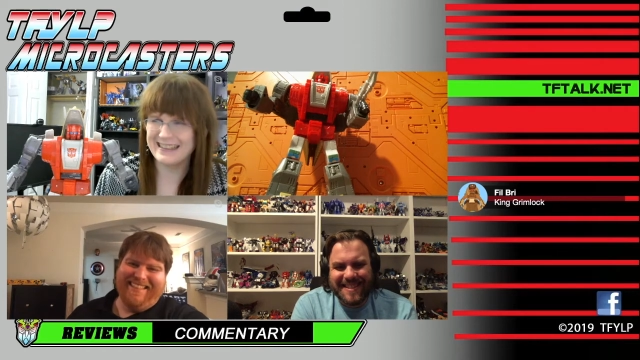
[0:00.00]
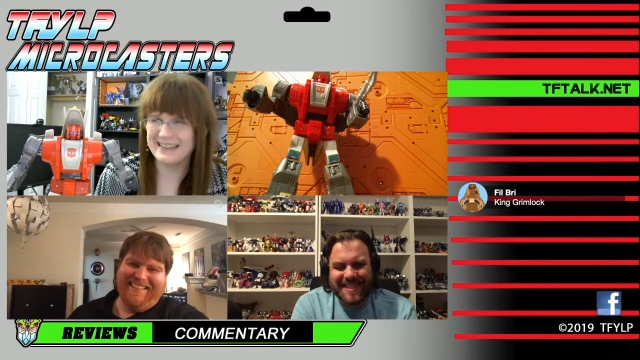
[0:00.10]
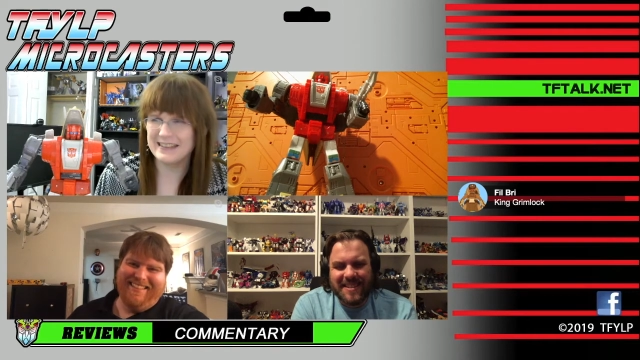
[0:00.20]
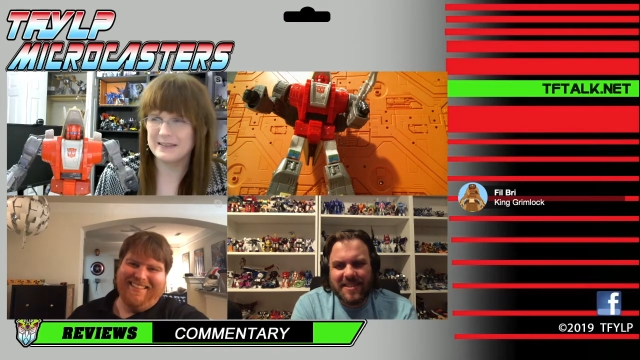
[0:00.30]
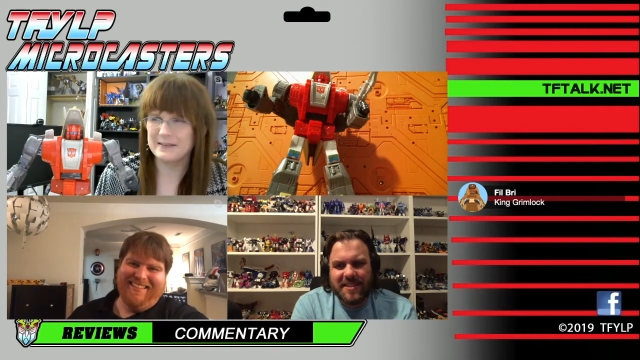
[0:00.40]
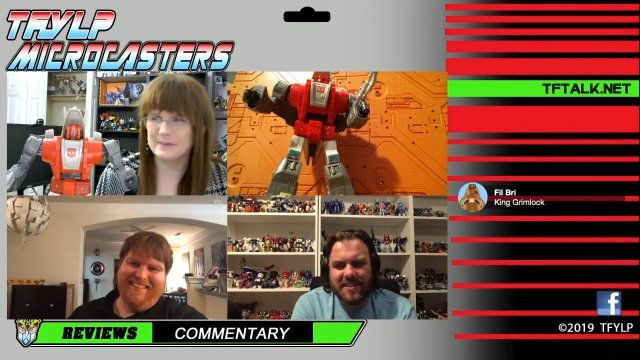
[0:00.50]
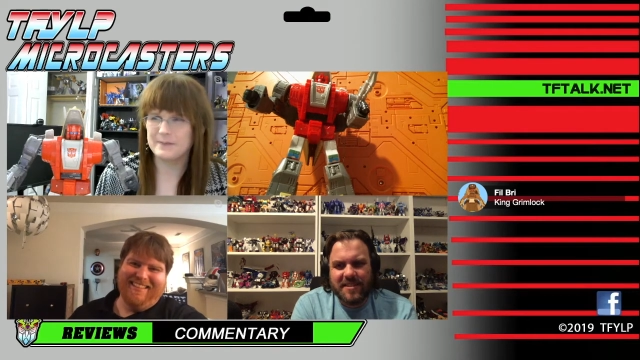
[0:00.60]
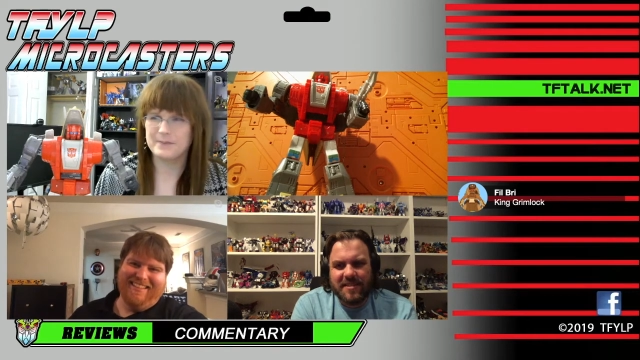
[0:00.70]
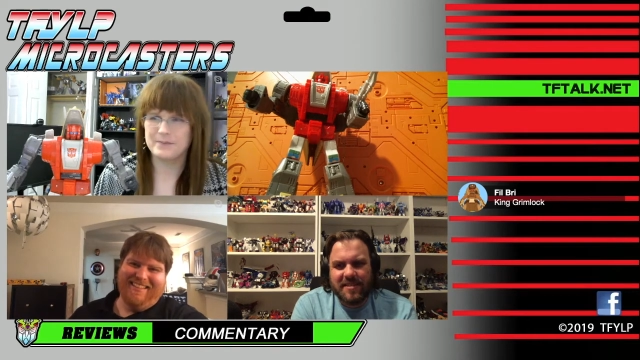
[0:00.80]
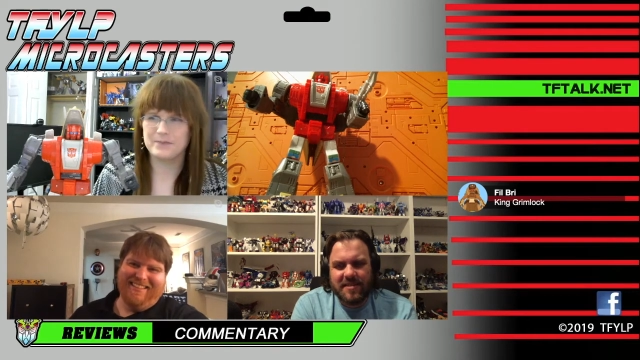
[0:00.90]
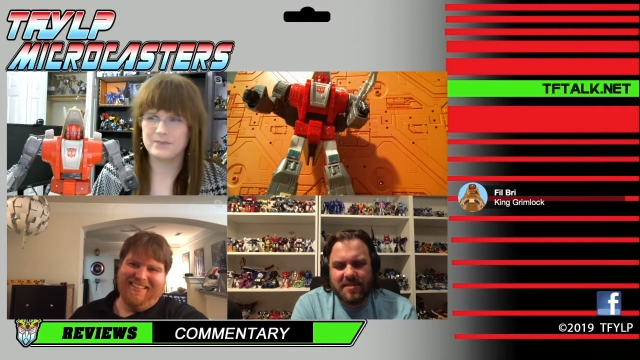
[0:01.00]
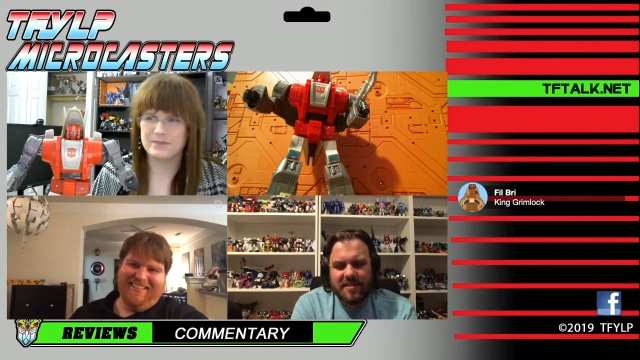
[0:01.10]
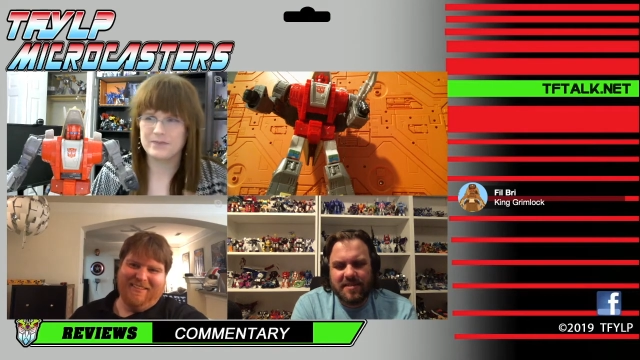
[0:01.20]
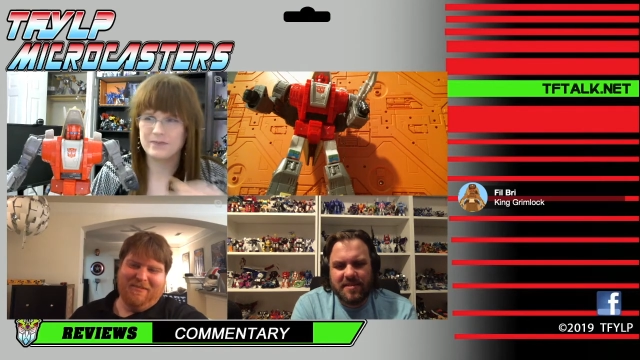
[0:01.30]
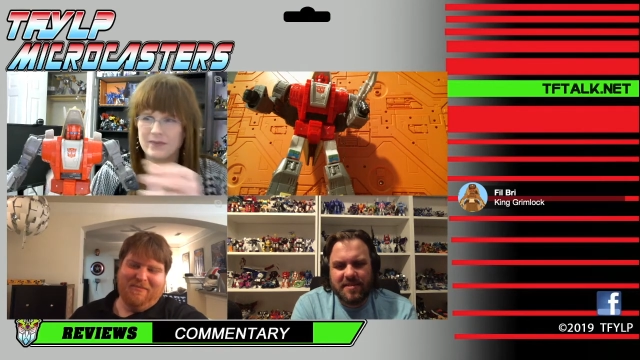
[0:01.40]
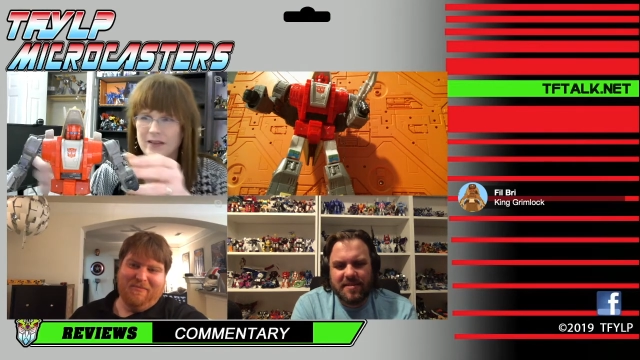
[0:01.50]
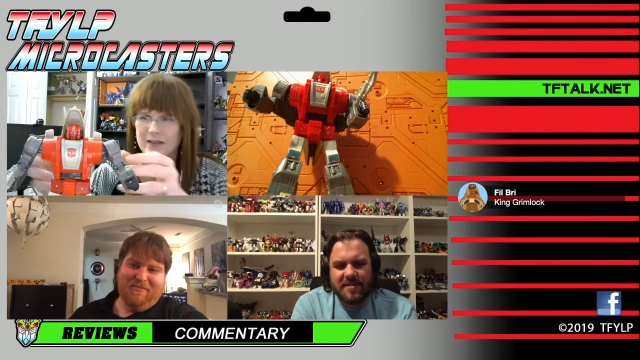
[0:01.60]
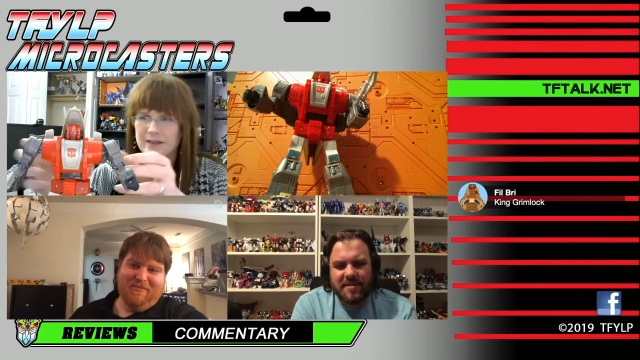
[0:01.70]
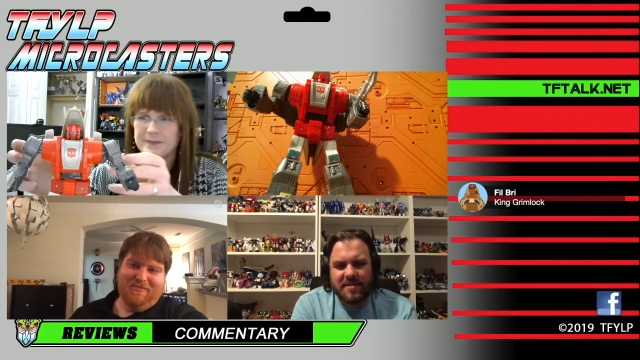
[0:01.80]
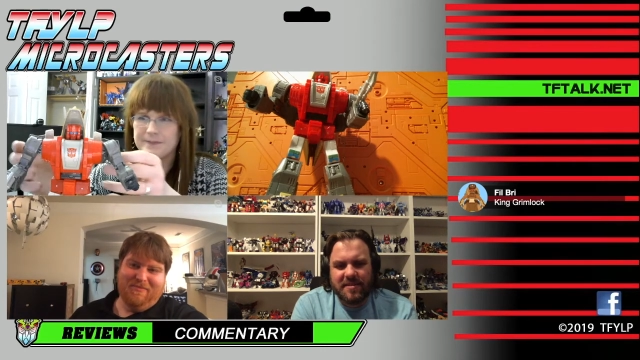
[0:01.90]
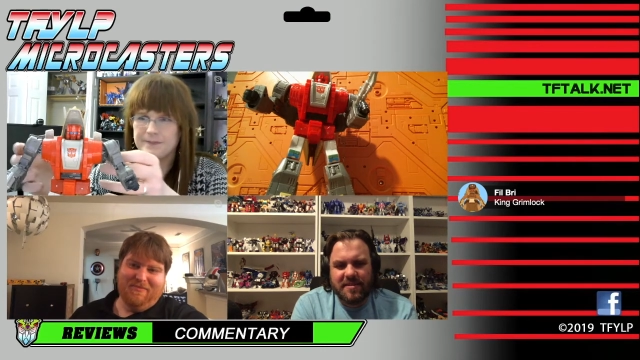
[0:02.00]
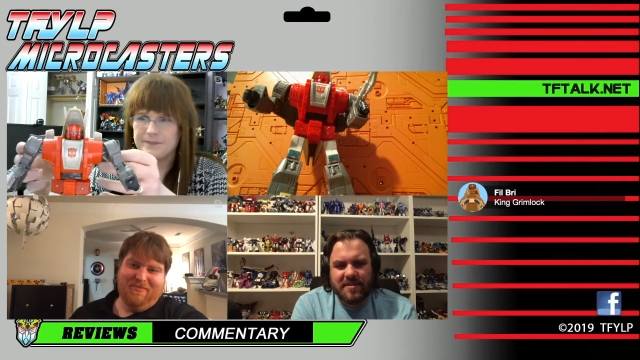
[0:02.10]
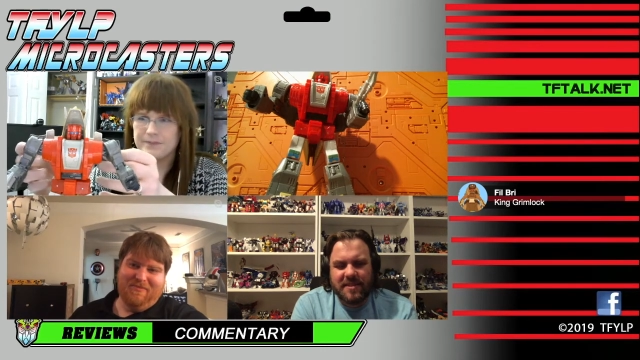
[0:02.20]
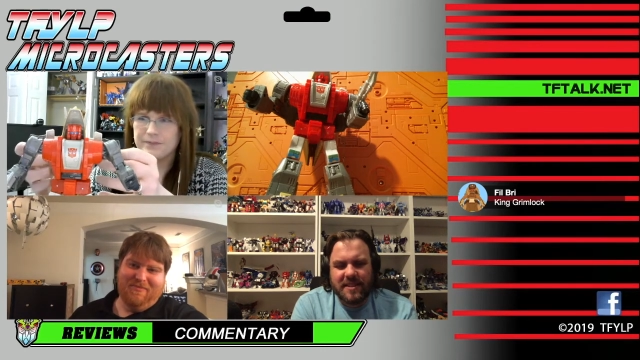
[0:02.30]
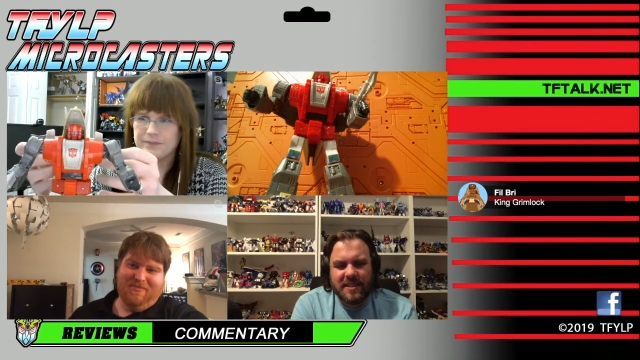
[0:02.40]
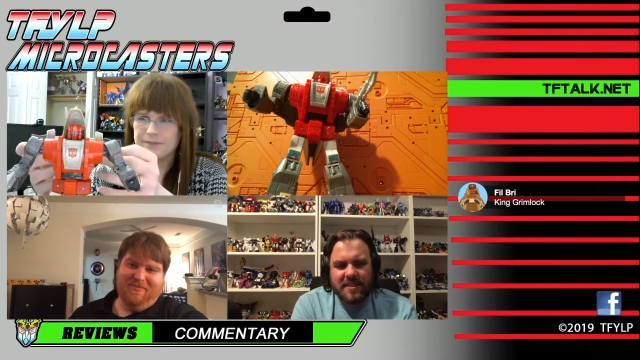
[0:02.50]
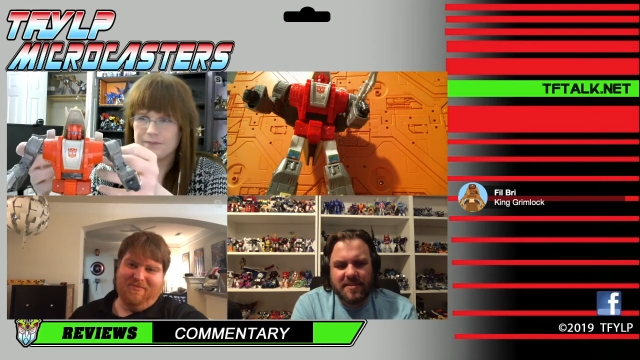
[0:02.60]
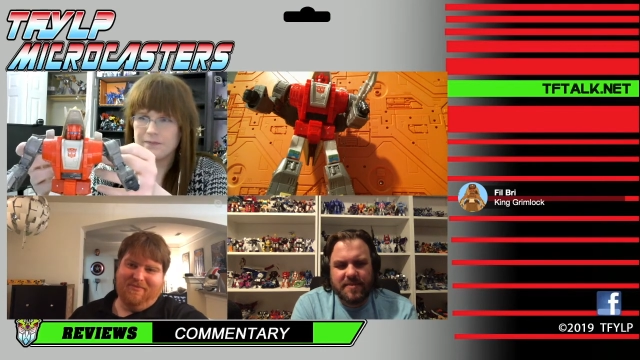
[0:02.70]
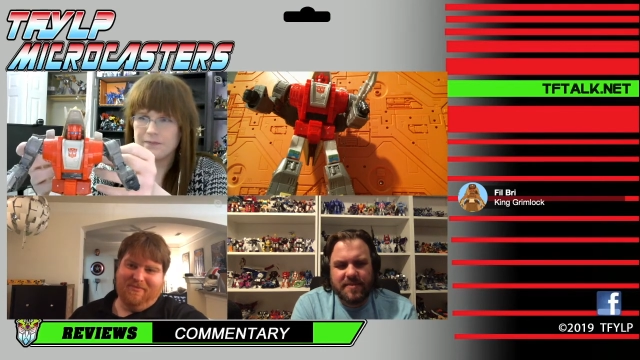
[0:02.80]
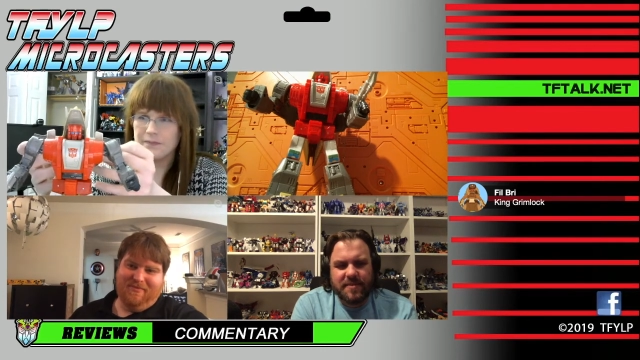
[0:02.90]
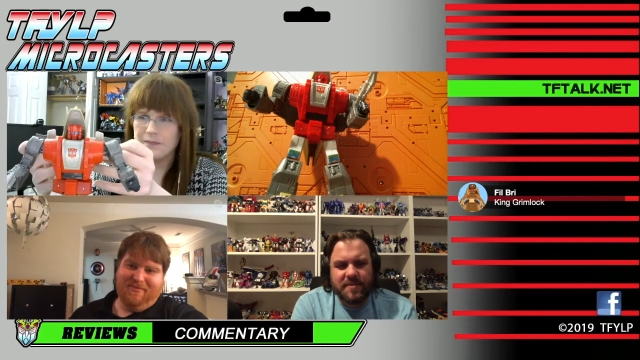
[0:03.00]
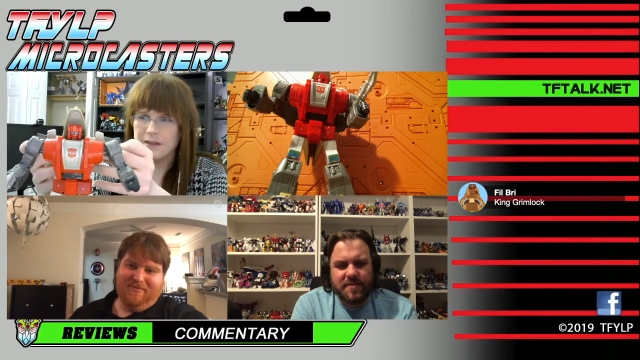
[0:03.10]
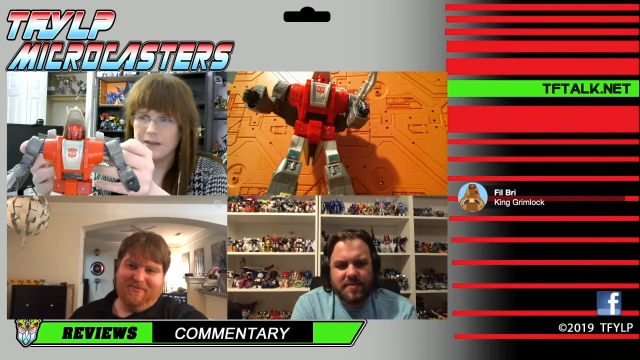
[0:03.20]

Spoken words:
Nothing is said.